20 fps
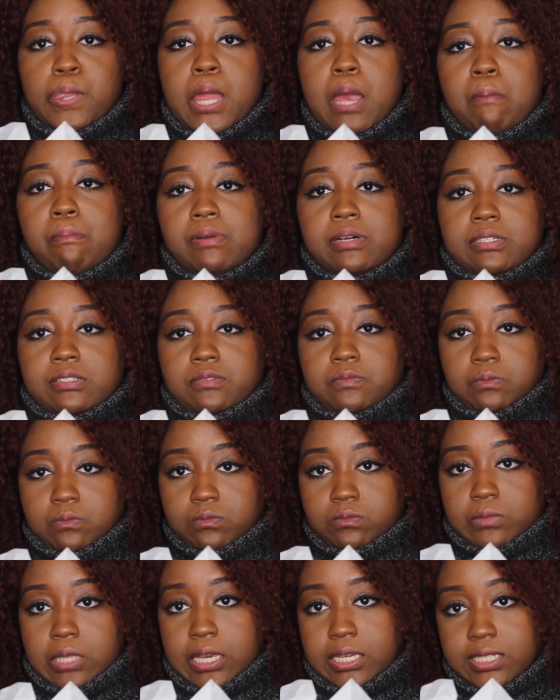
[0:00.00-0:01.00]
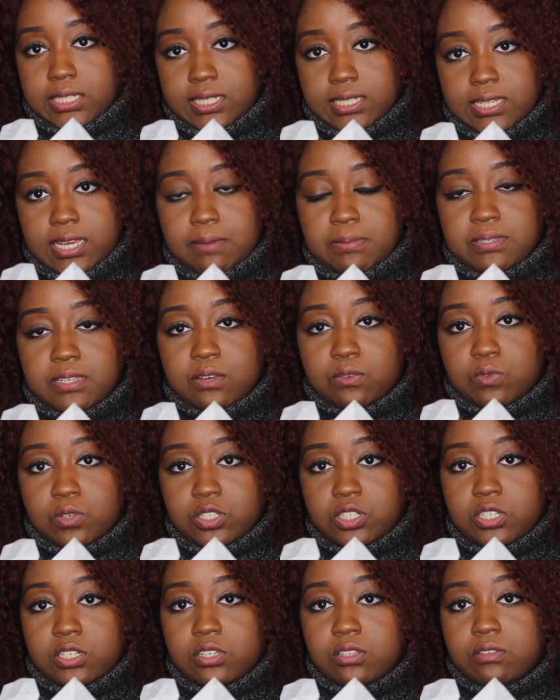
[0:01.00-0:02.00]
But it's the same exact one
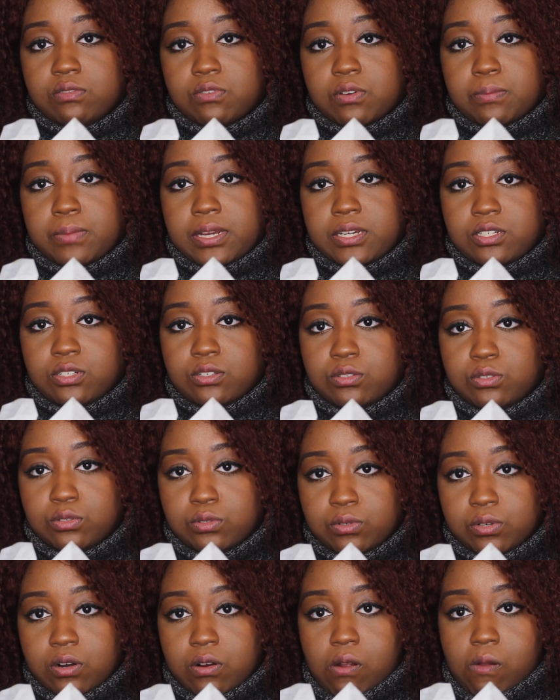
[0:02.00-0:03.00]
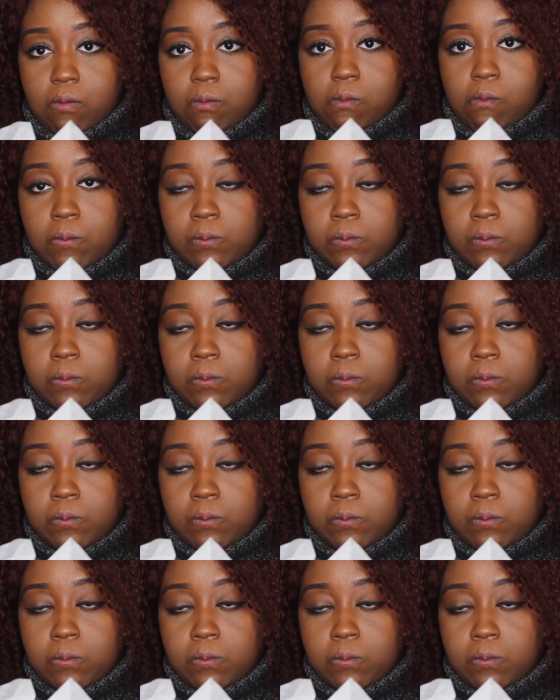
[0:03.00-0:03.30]
she did the formation tour on.